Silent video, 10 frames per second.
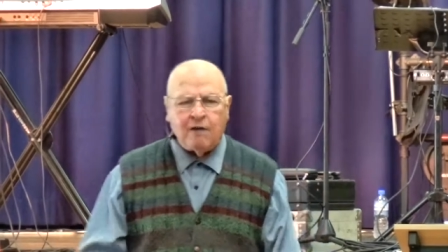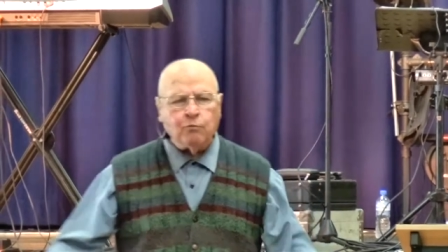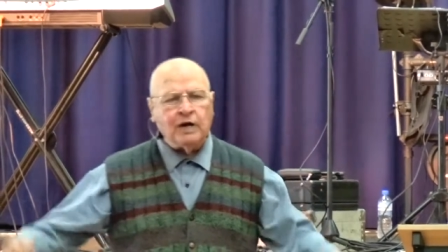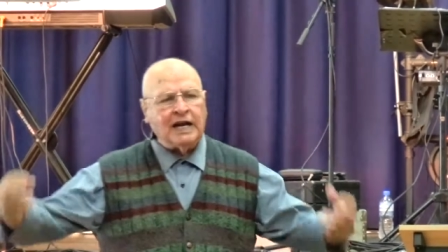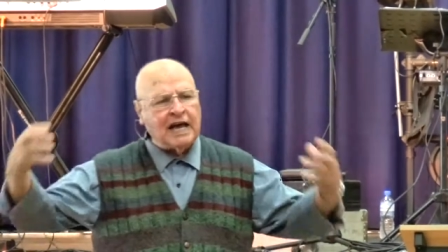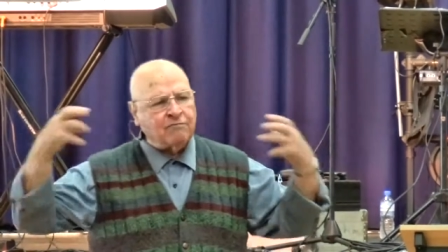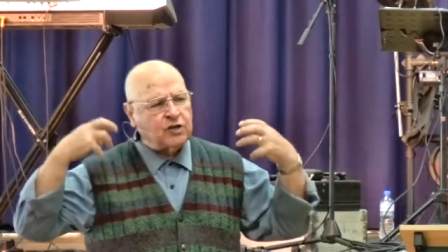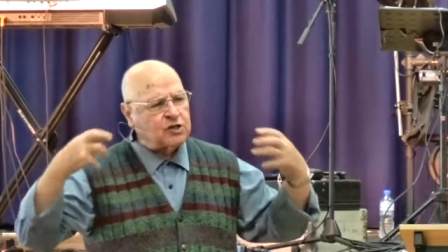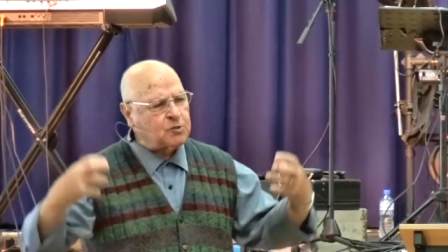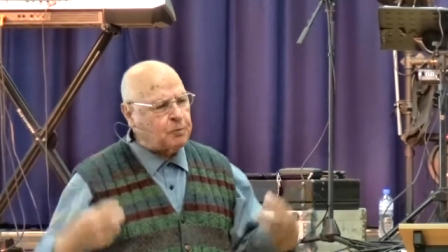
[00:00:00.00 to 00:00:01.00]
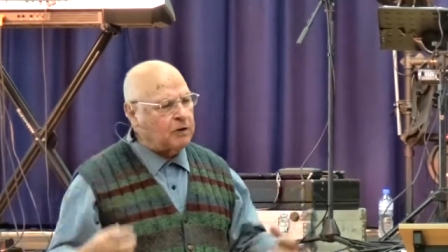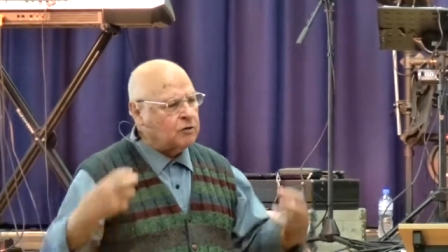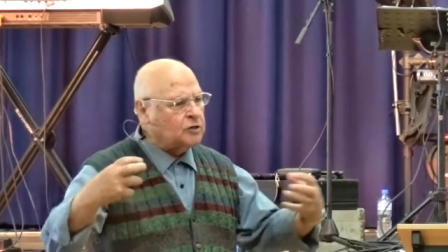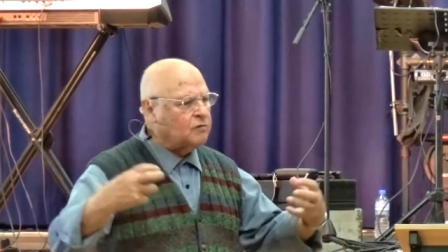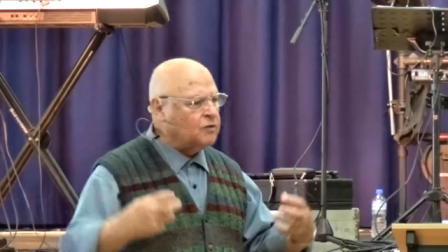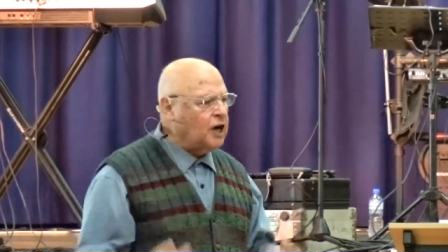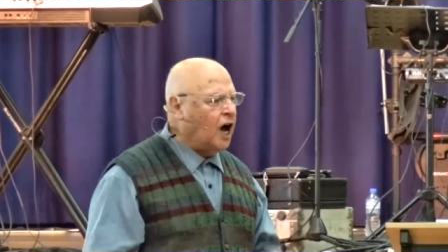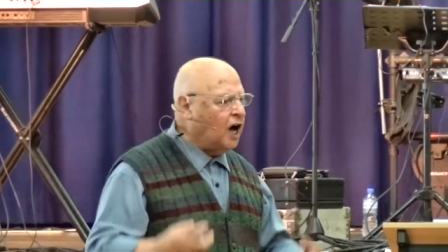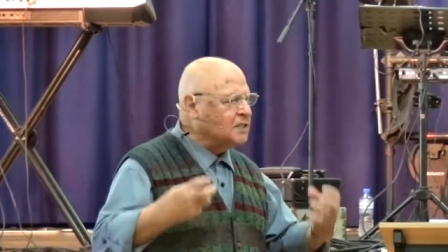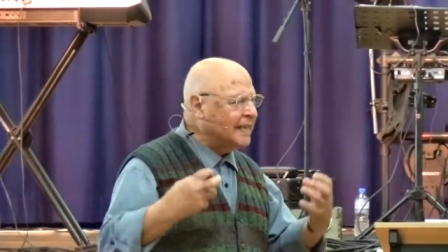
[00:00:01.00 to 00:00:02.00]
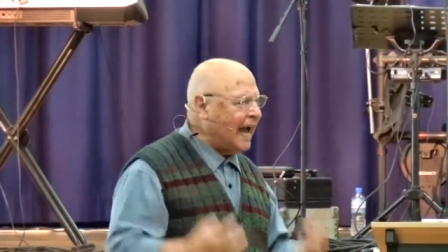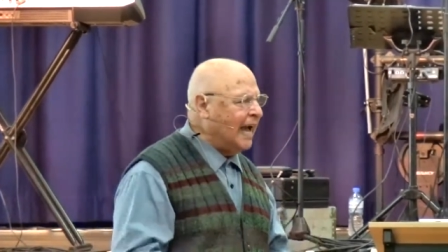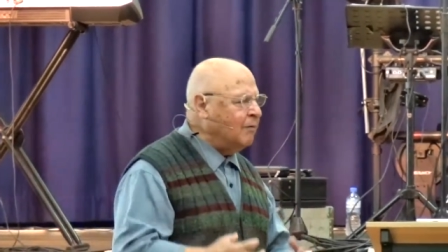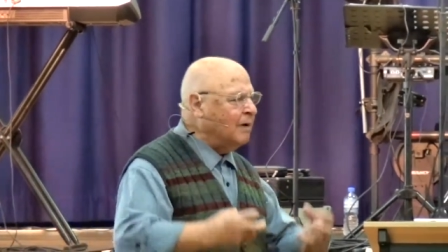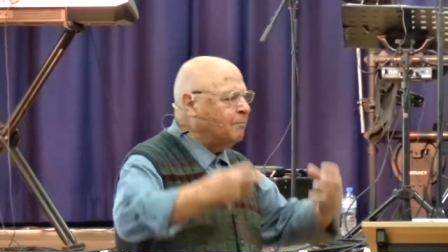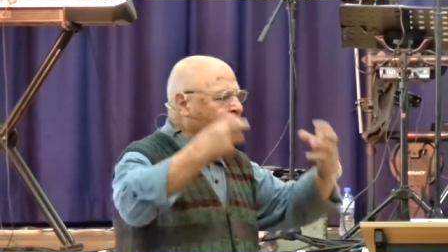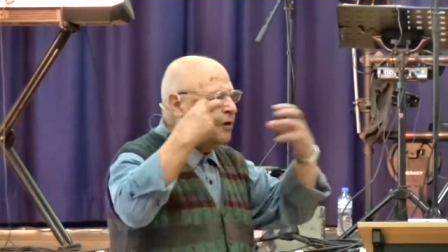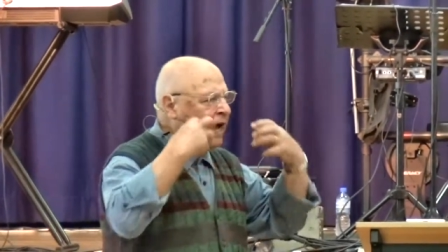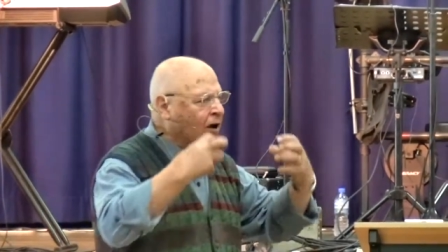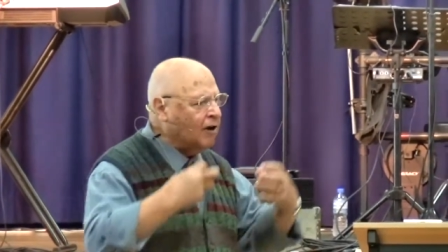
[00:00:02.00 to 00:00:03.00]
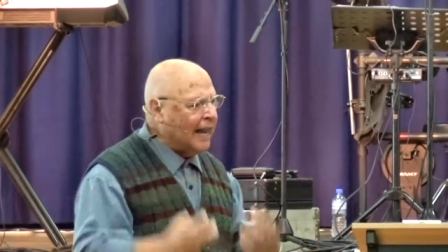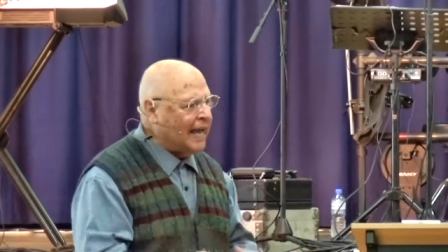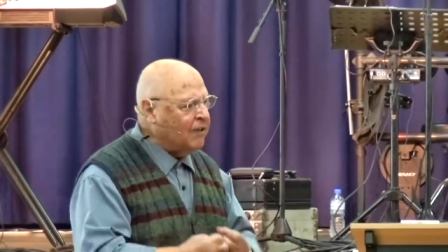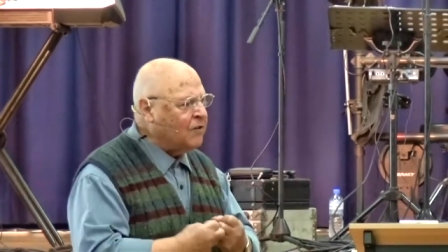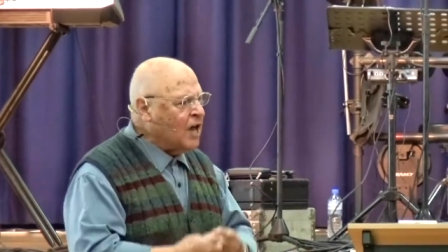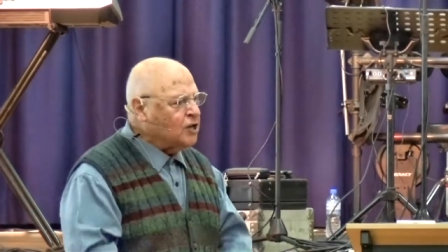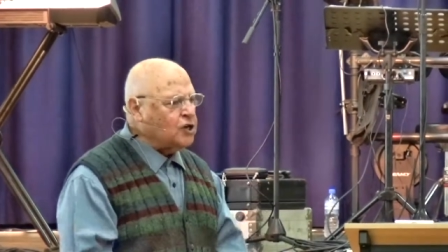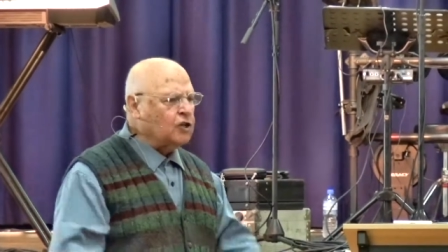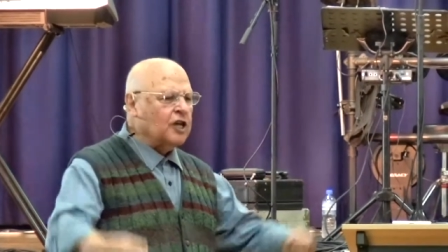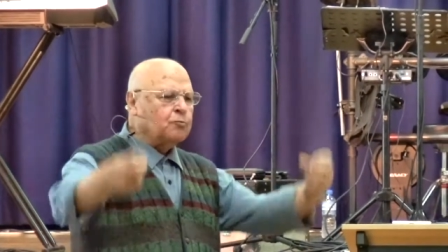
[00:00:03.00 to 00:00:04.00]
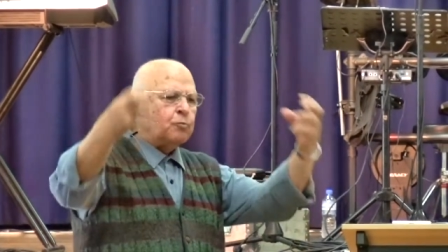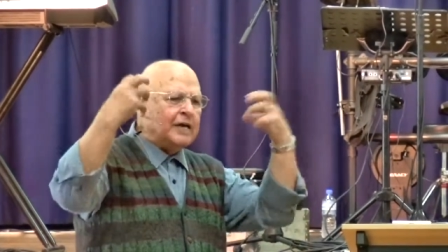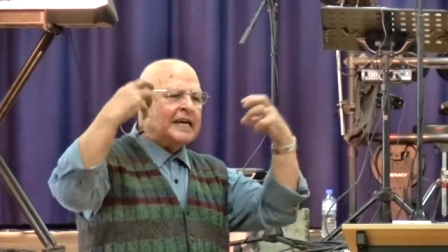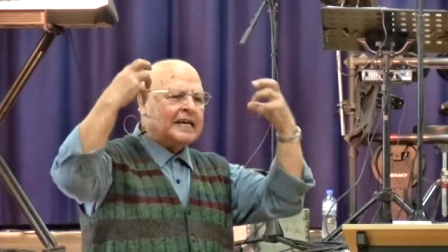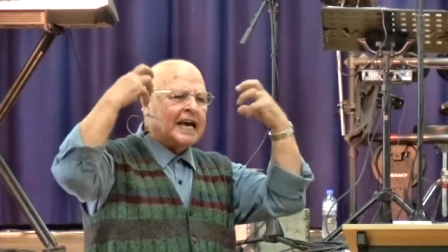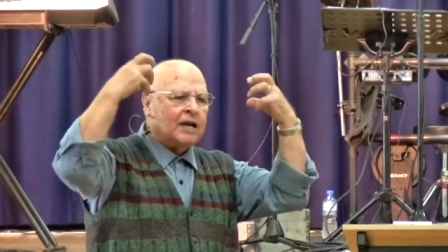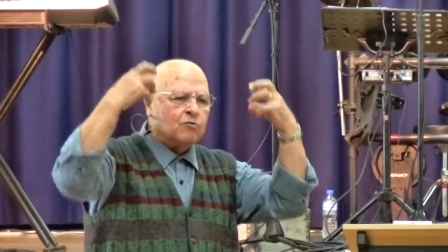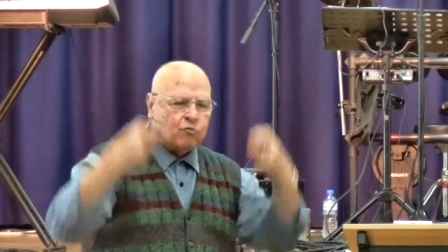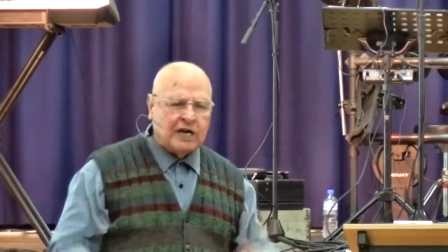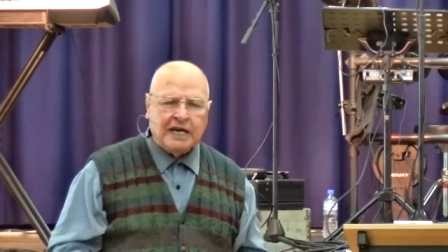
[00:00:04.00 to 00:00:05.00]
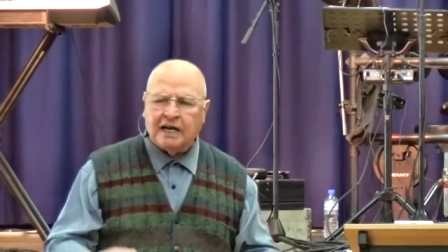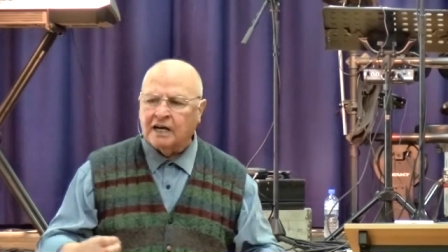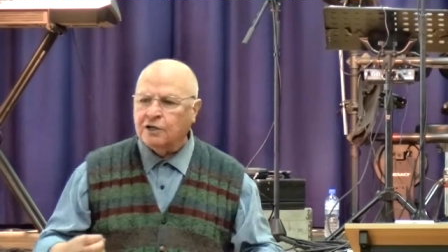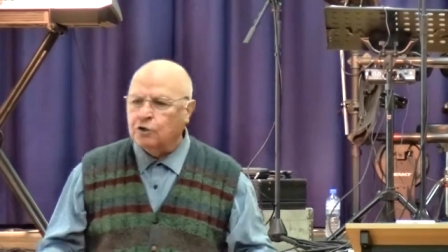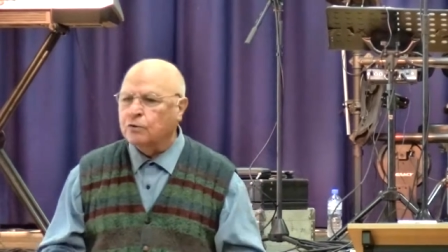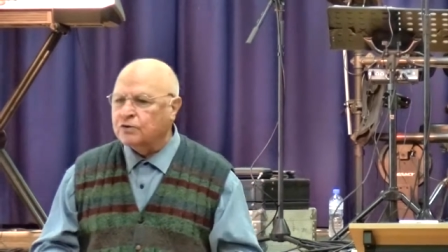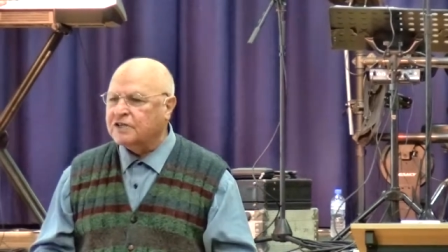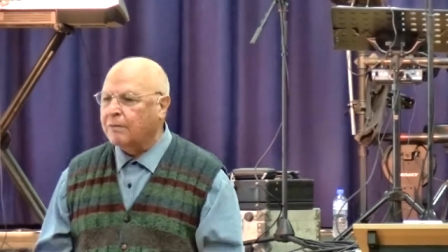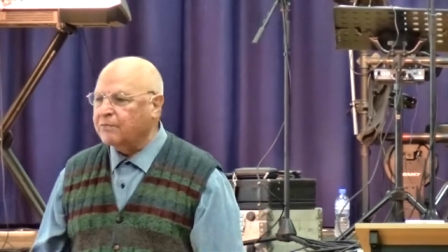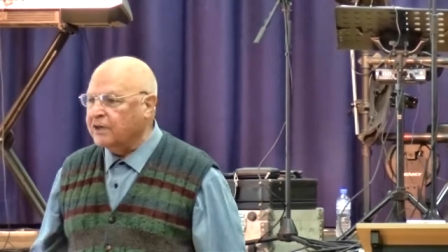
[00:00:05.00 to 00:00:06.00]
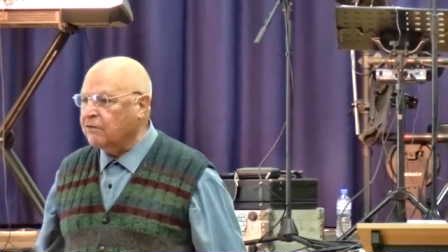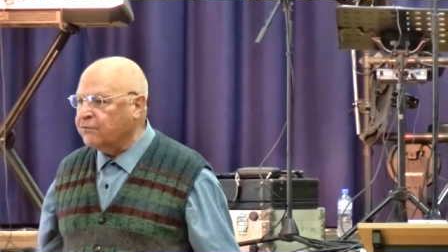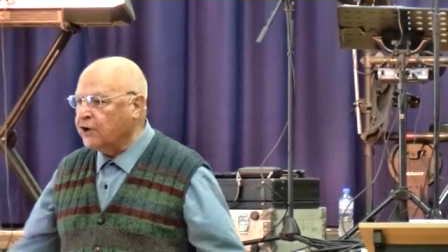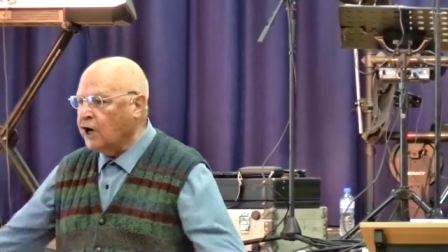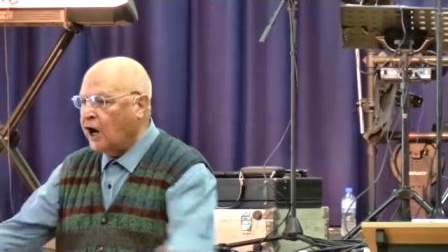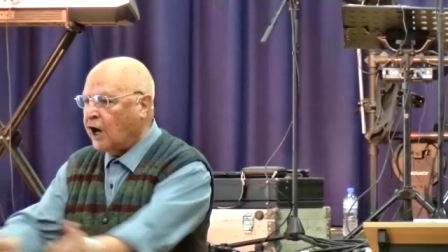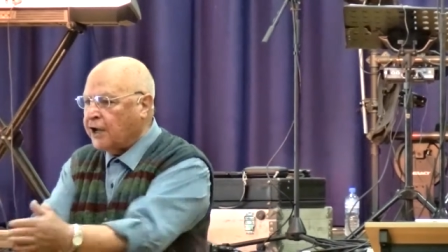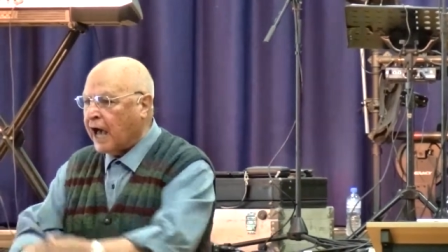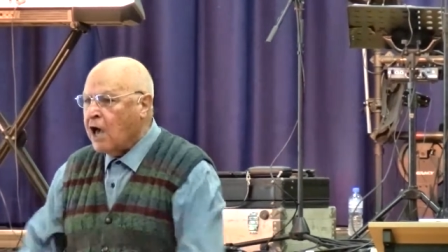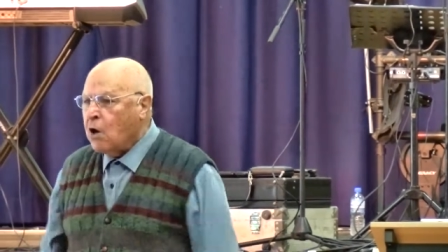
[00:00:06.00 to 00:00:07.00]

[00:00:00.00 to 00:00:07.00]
and we let the spirit of god come upon our life so that we can really do something for god